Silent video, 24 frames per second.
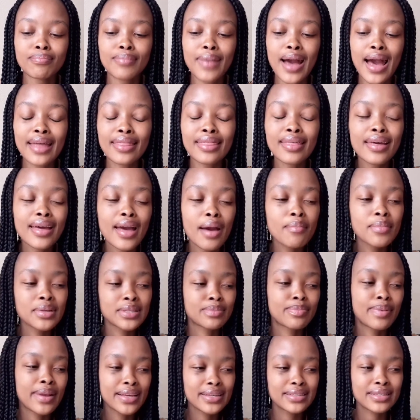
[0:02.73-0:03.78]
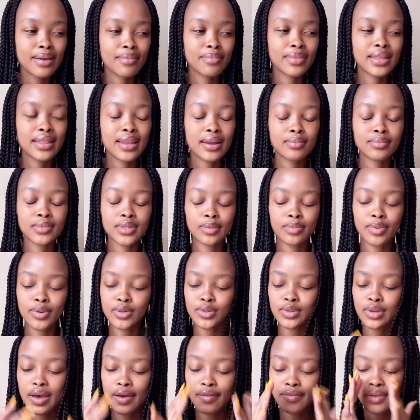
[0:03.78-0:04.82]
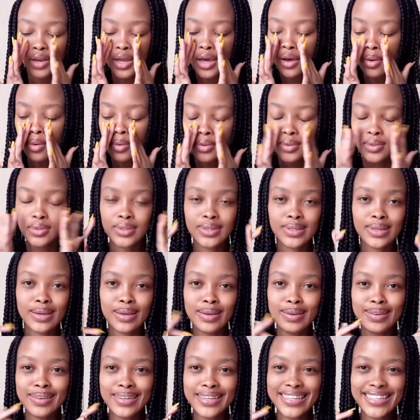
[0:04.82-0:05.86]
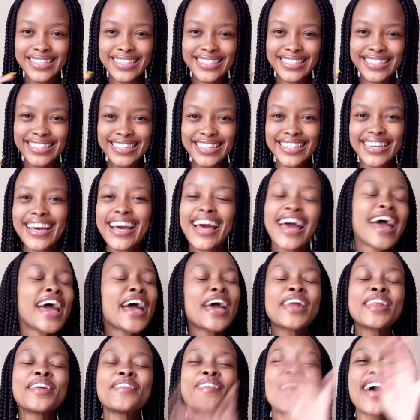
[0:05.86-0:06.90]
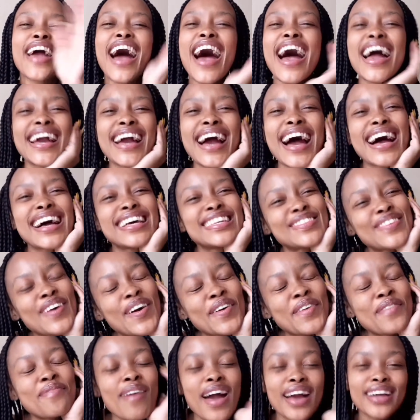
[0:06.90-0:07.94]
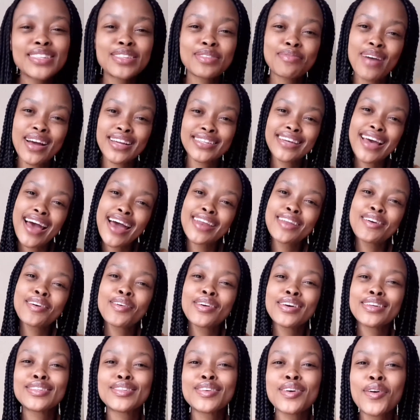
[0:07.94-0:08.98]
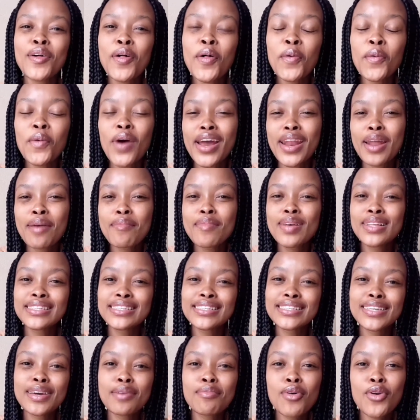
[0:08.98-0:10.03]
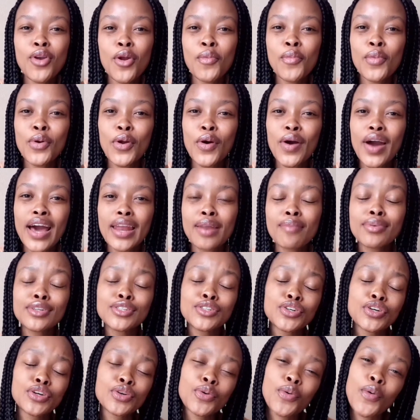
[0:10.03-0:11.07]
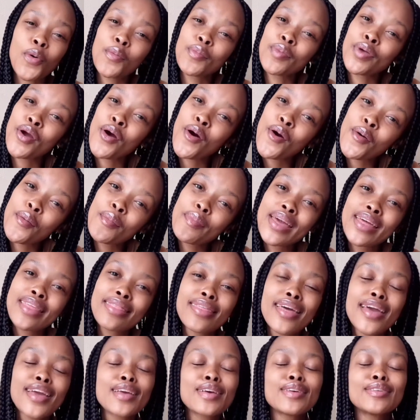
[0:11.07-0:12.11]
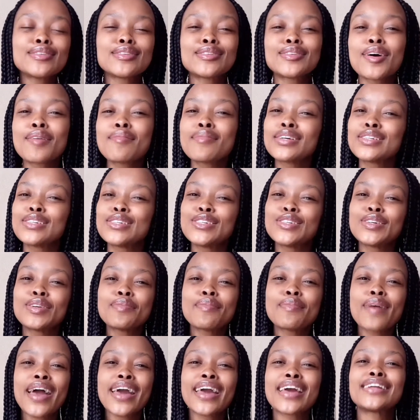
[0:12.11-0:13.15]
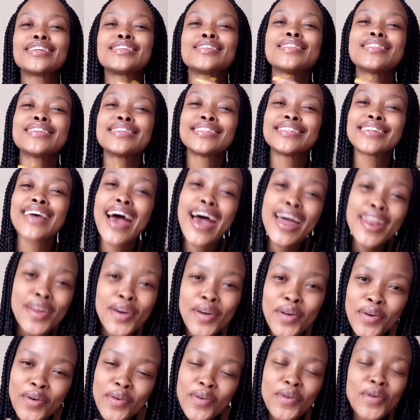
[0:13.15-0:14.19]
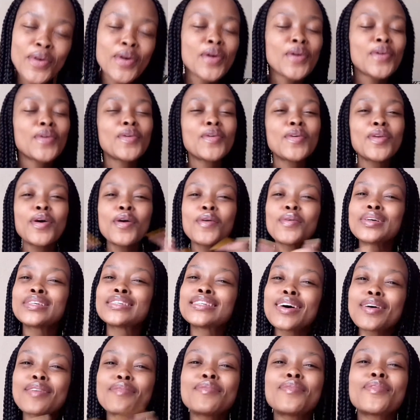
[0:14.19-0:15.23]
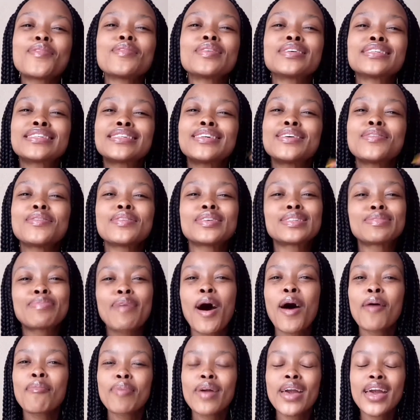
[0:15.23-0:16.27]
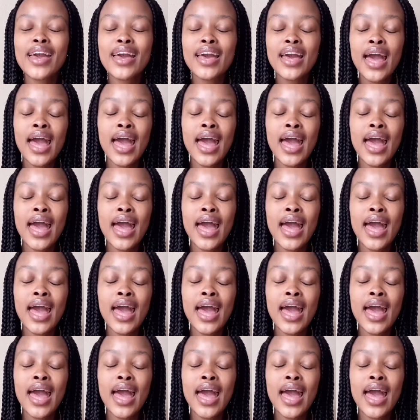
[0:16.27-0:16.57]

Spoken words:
I think I misplaced something that I'm supposed to have now. So anyway, hi guys, welcome back to my channel. It's a go Warabeti Tebolo Morokani, but you can call me Obi. Thank you so much for tuning back into the channel. You know what's up, what's good, what's popping.